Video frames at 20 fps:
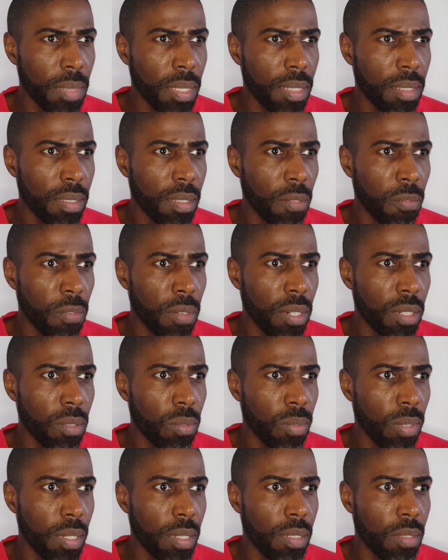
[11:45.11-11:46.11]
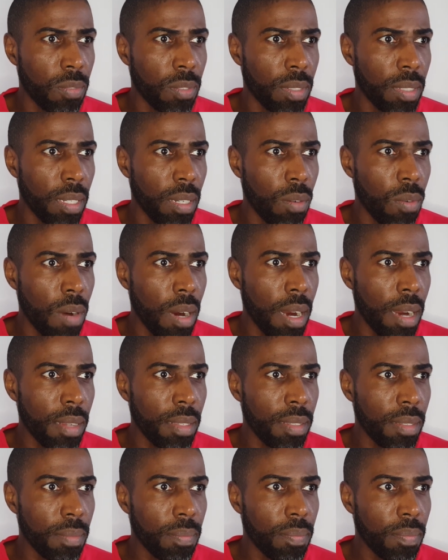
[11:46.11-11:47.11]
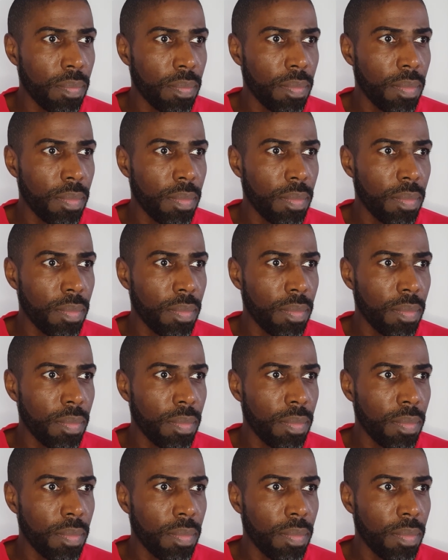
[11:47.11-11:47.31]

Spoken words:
because the first one is from The Guardian,